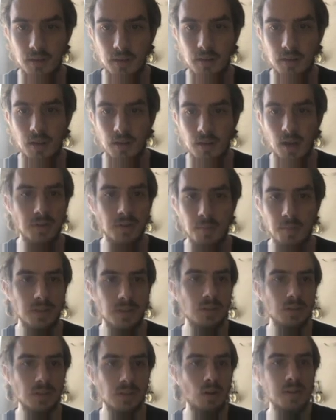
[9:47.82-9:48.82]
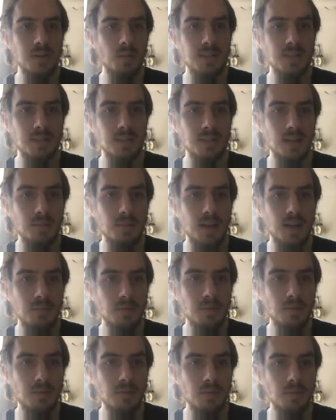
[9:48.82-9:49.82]
I'm going to start when it's at the top.
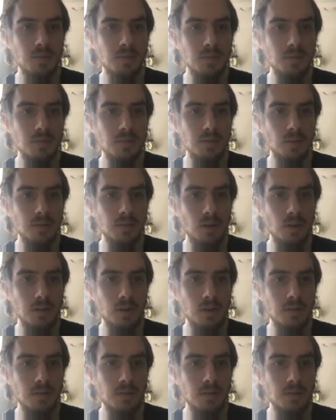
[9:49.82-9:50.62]
Start.